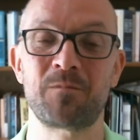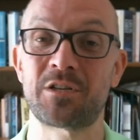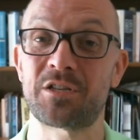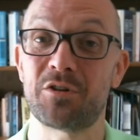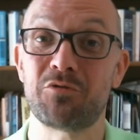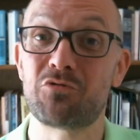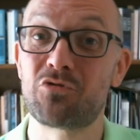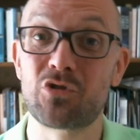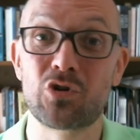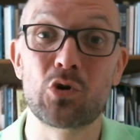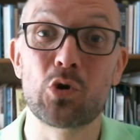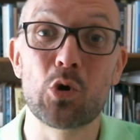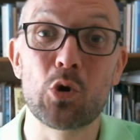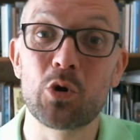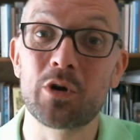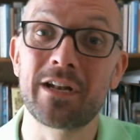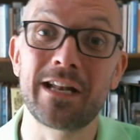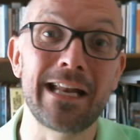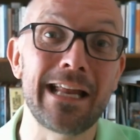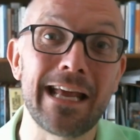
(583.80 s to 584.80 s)
So
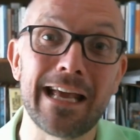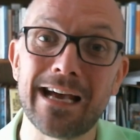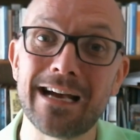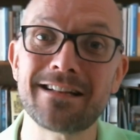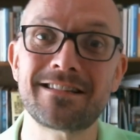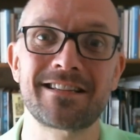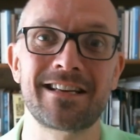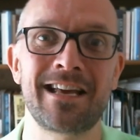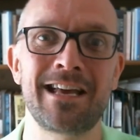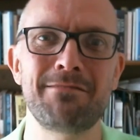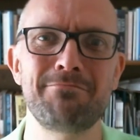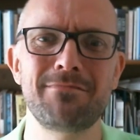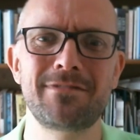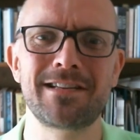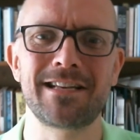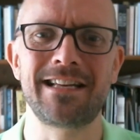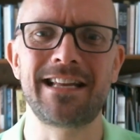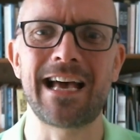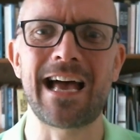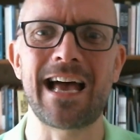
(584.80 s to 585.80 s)
draw near to him
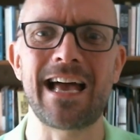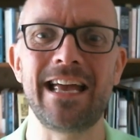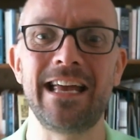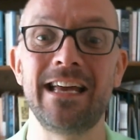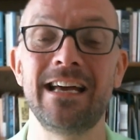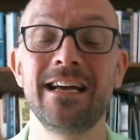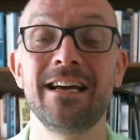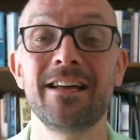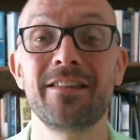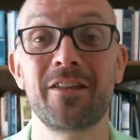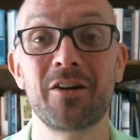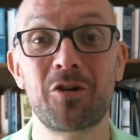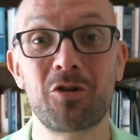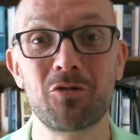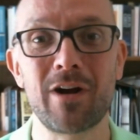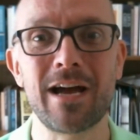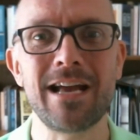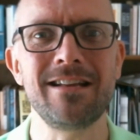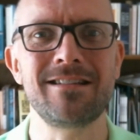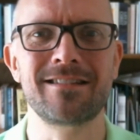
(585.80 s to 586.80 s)
today, the
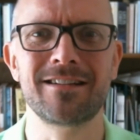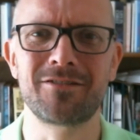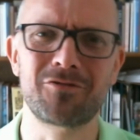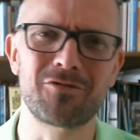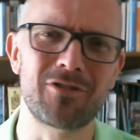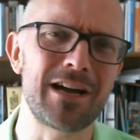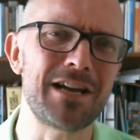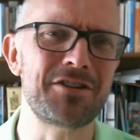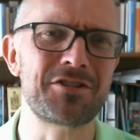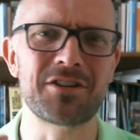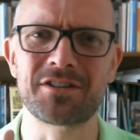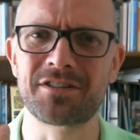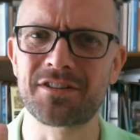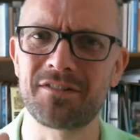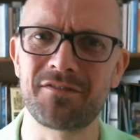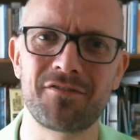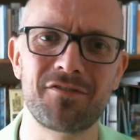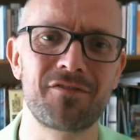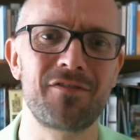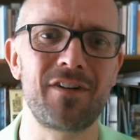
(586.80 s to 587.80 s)
great and gracious
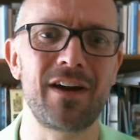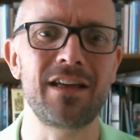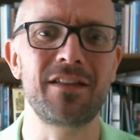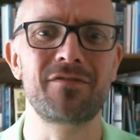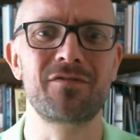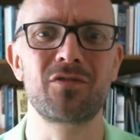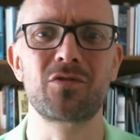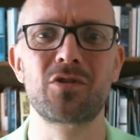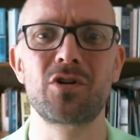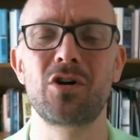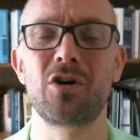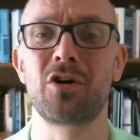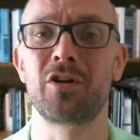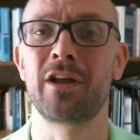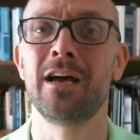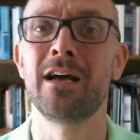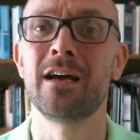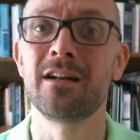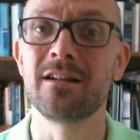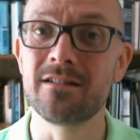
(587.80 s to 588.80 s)
and faithful God.